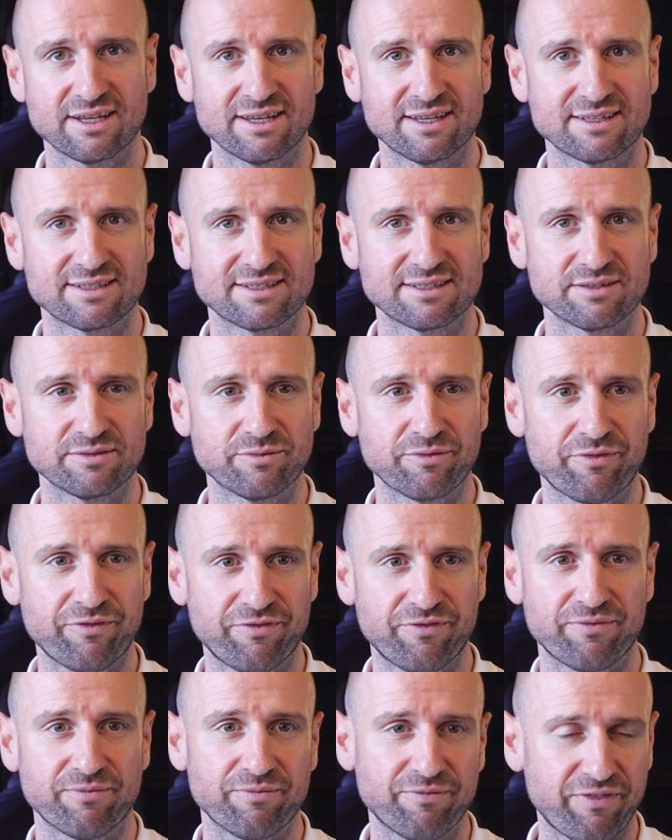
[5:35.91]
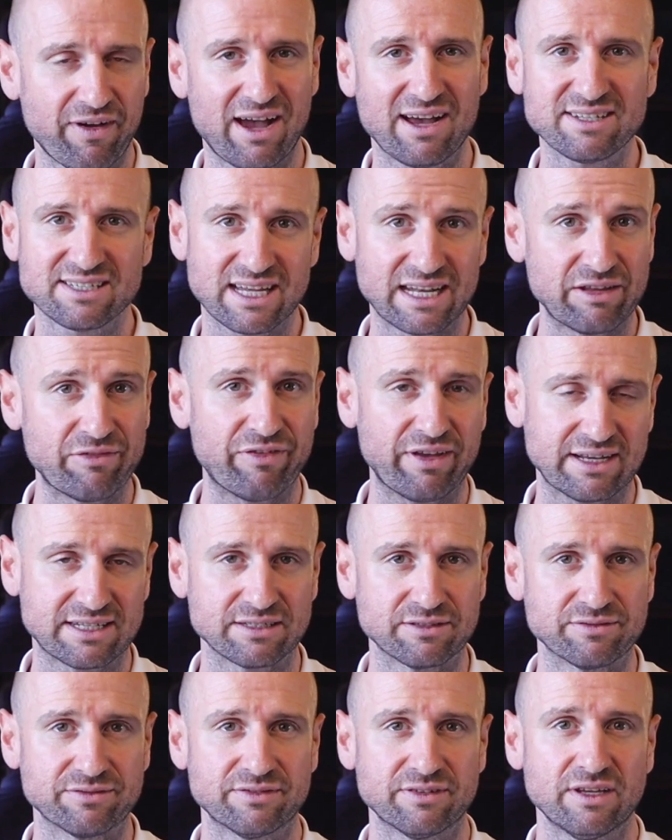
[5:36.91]
It's fast and
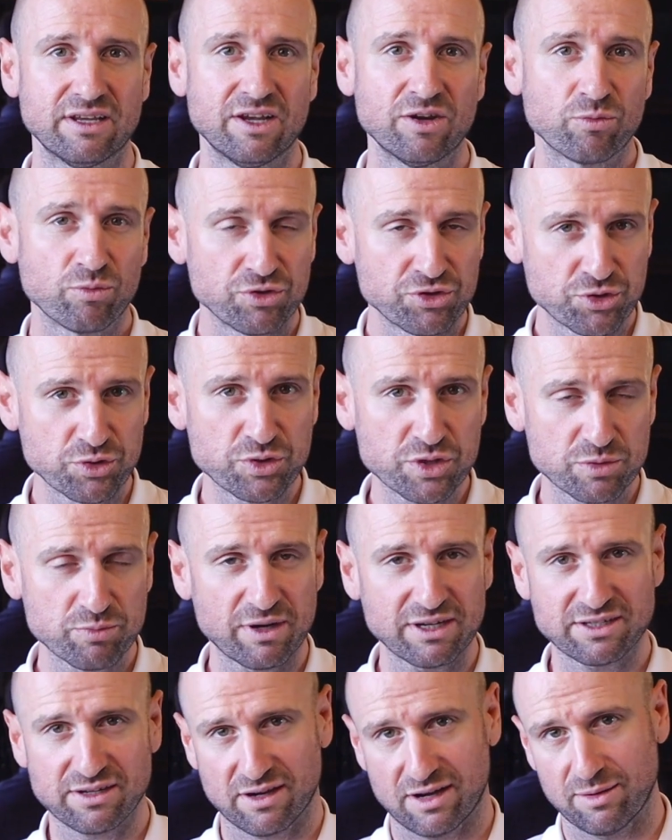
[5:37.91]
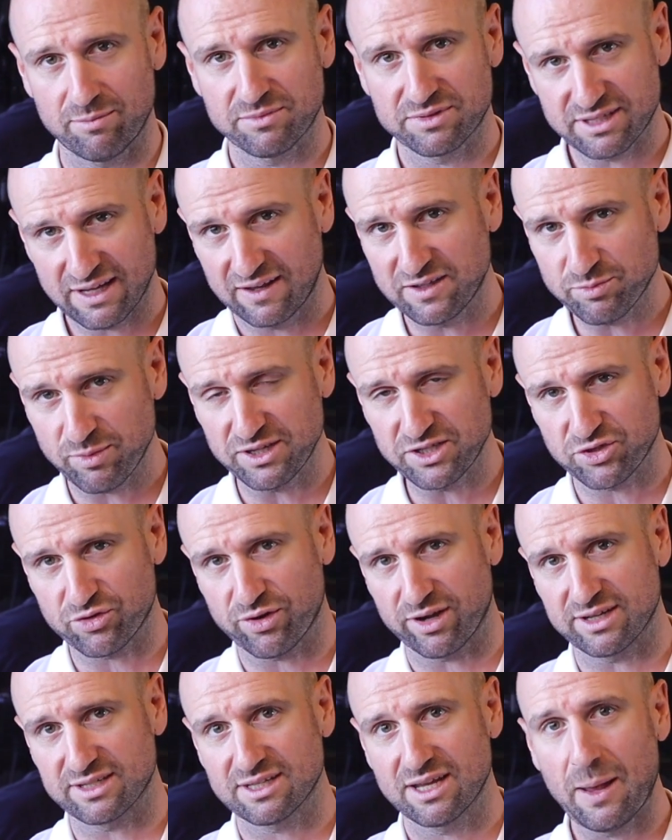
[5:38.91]
effective, reduces my time, saves my
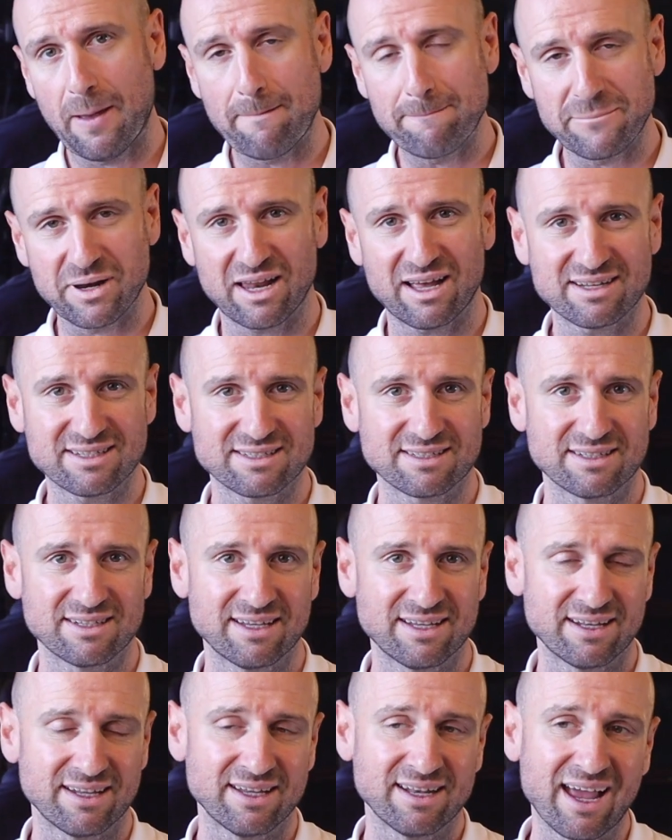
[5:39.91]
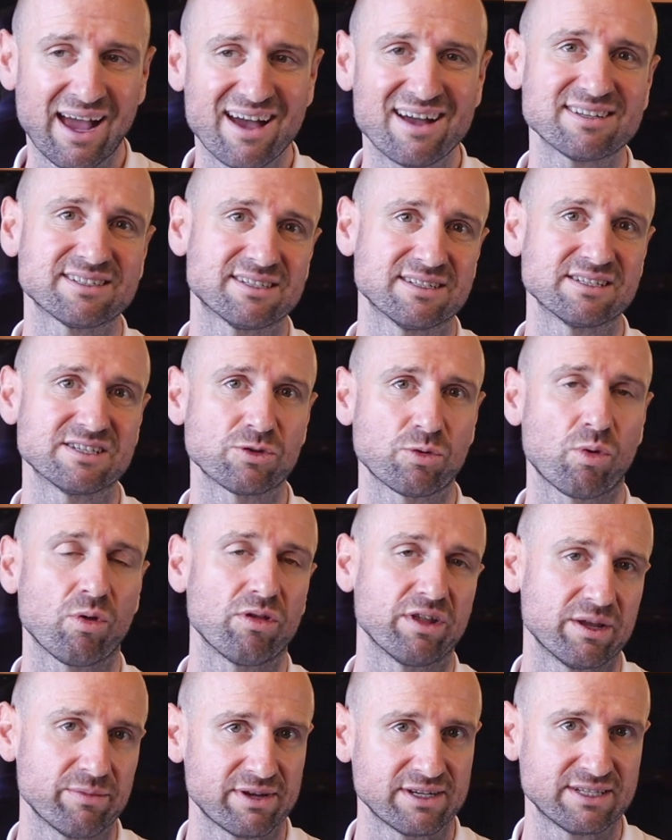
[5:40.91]
stress, plus it enhances the
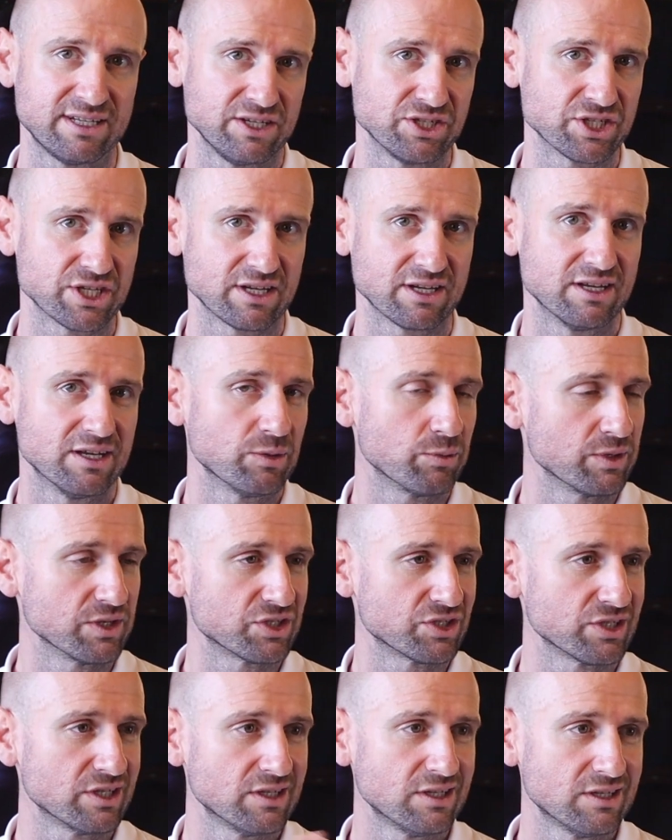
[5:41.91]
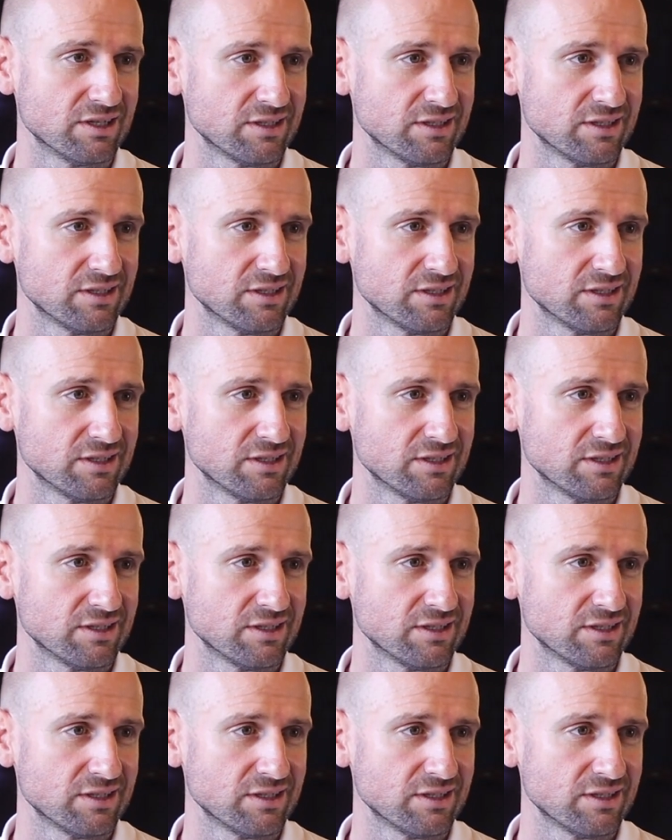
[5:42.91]
quality of my teaching, which,